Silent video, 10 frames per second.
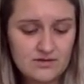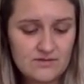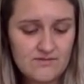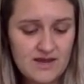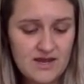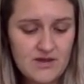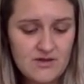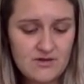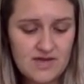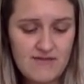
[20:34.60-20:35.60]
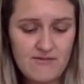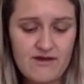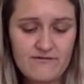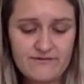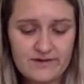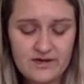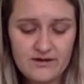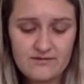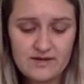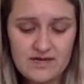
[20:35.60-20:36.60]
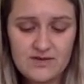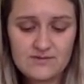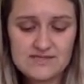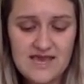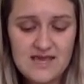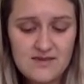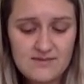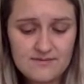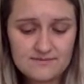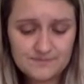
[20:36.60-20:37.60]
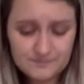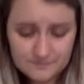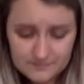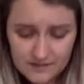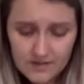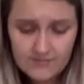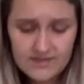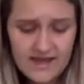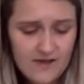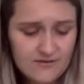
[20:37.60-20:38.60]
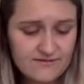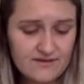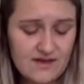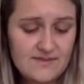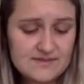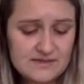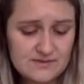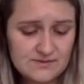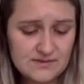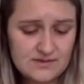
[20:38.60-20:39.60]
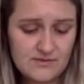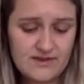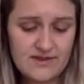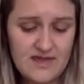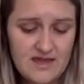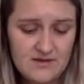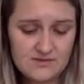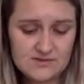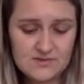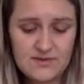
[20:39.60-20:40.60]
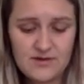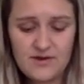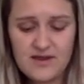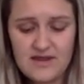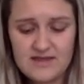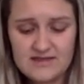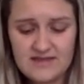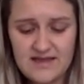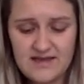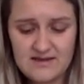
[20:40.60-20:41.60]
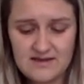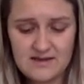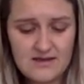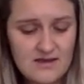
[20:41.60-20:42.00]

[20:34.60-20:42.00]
My uncle came around for dinner, and he was hanging me out of the upstairs window by the ankles when my great auntie Edna